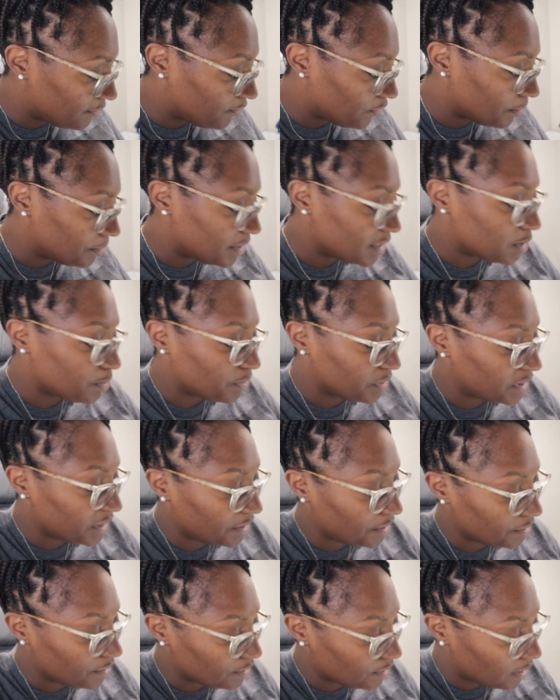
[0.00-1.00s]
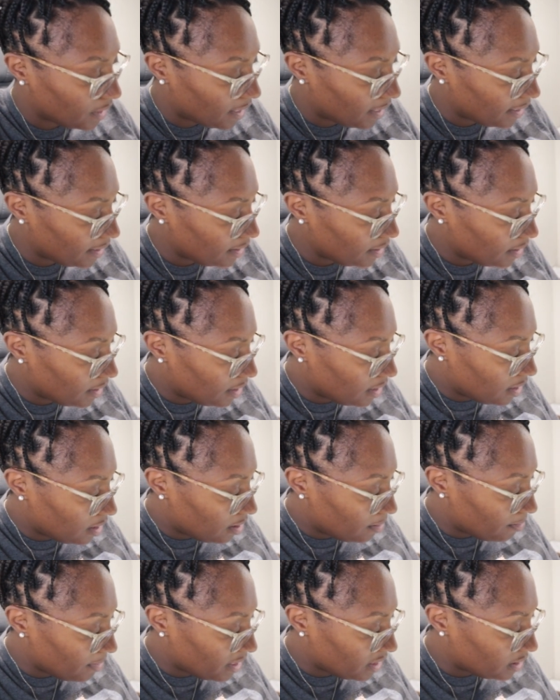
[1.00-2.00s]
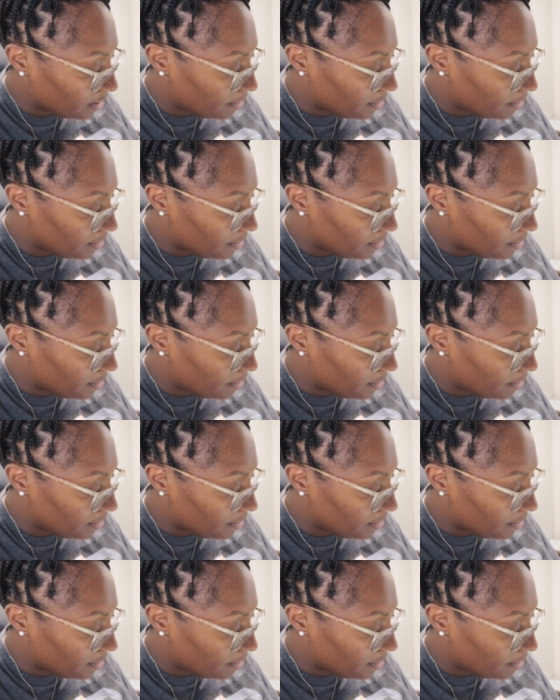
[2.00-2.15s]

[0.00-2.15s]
from this particular lot, mainly